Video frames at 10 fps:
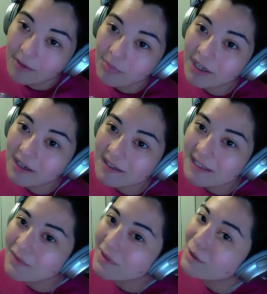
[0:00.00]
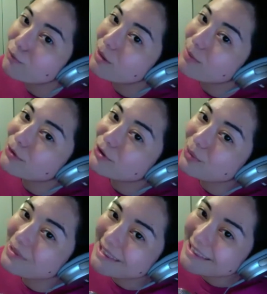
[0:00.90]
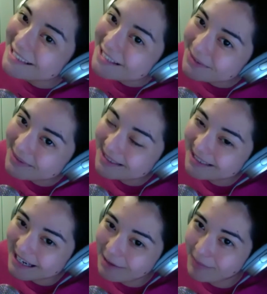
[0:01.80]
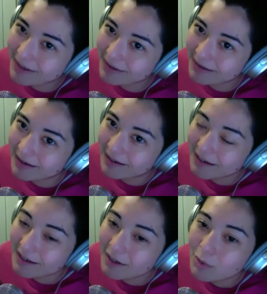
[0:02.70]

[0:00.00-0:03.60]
because even if people don't literally get hit by a car,